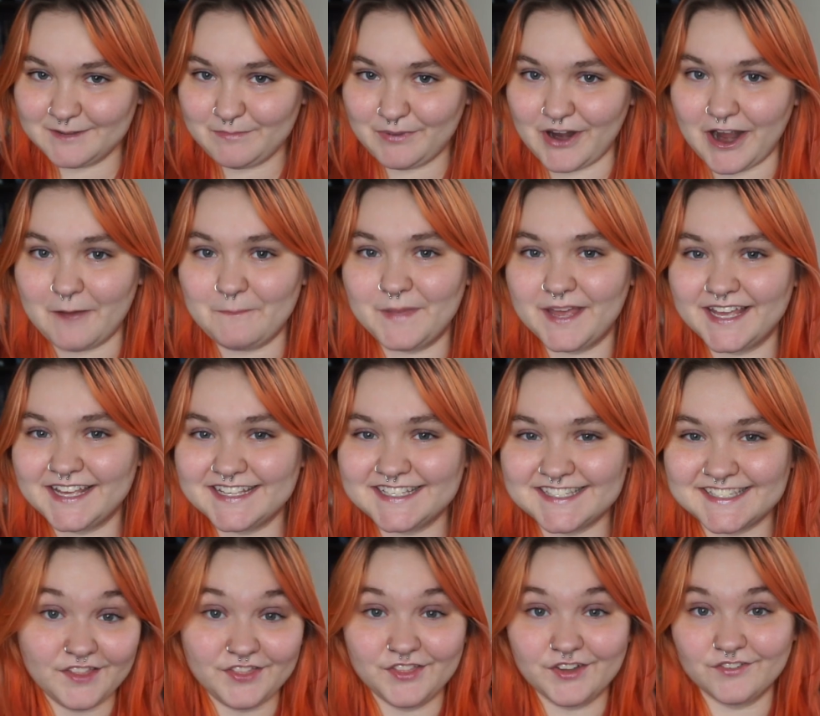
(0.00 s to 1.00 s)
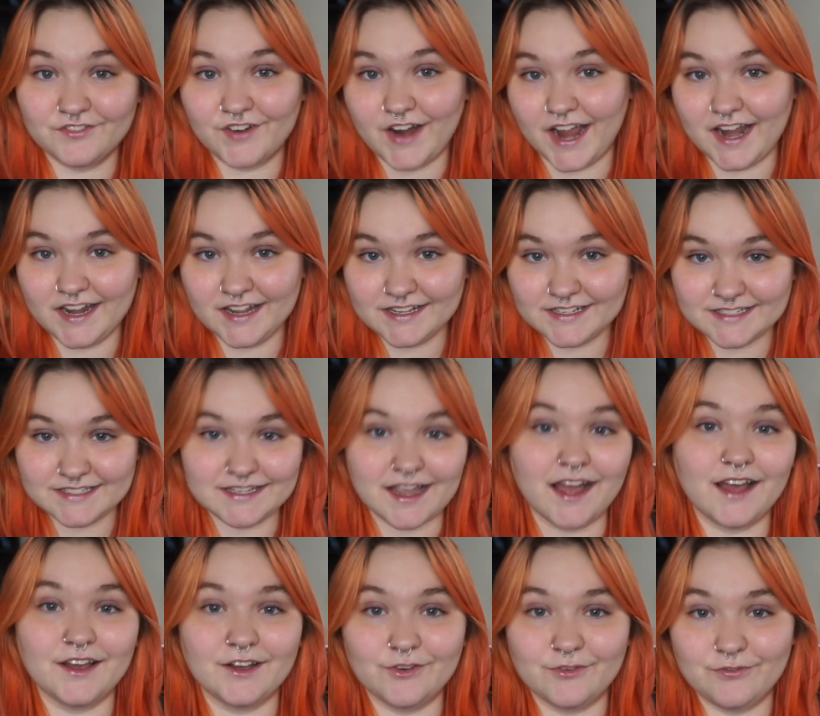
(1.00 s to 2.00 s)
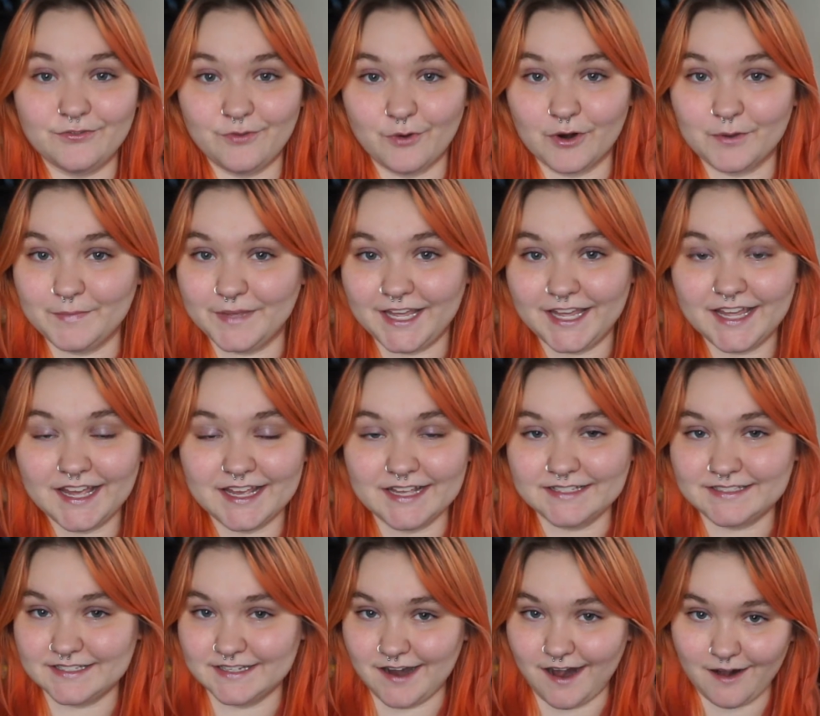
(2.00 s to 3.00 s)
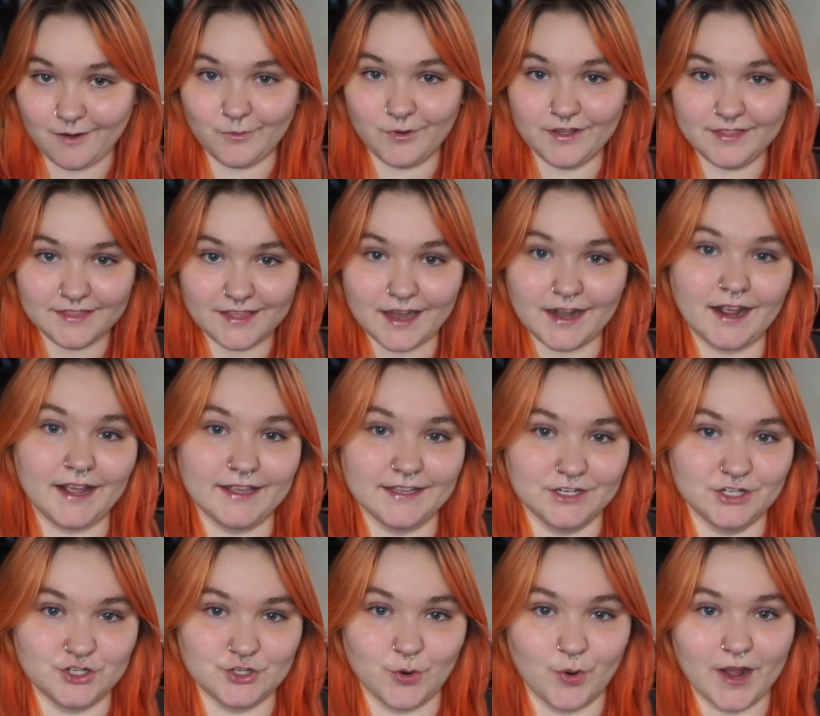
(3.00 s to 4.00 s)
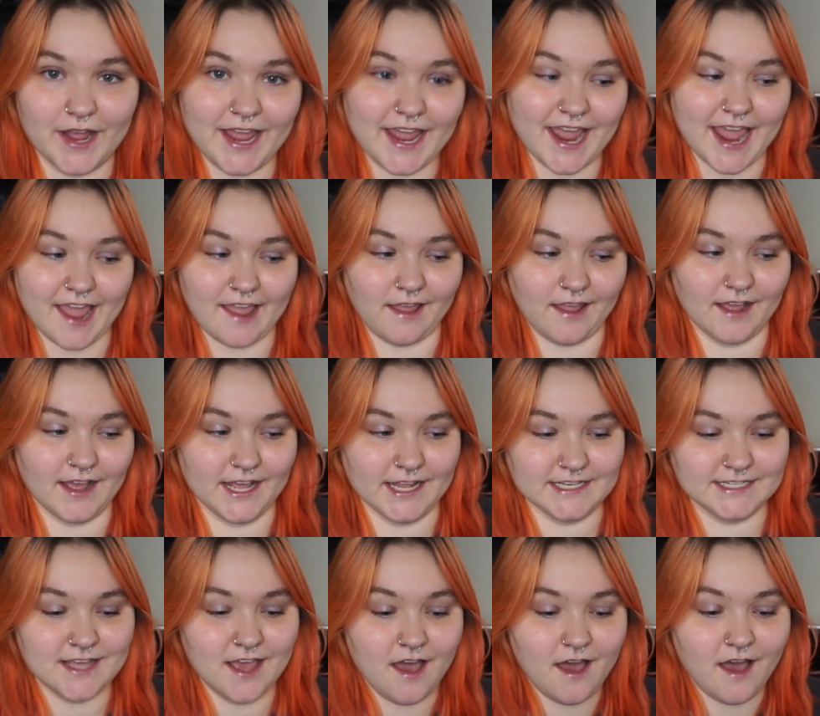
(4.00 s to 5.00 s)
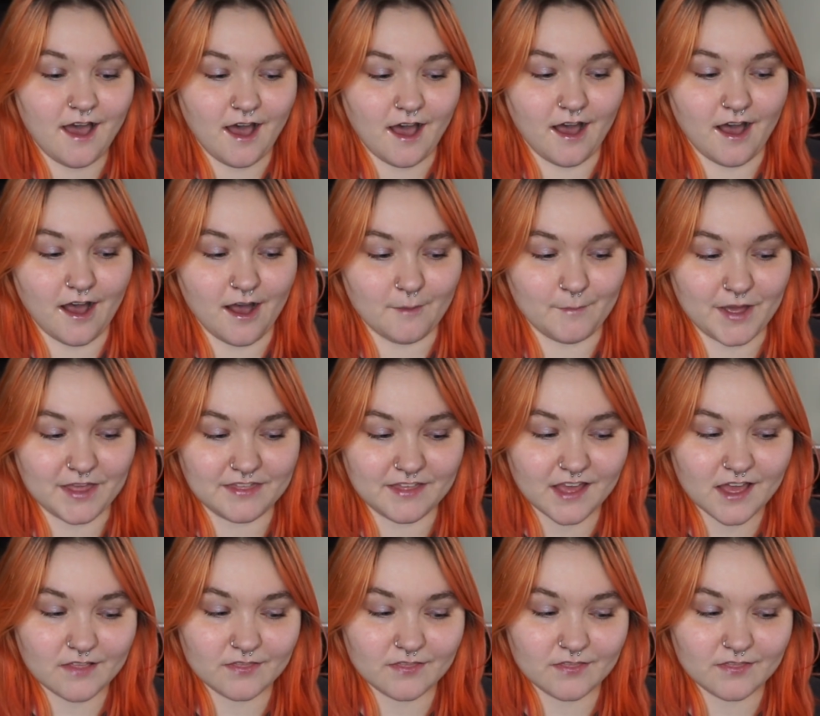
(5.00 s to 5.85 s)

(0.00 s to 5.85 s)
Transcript: premise. The writing style for me is not one that I enjoy and um, I think a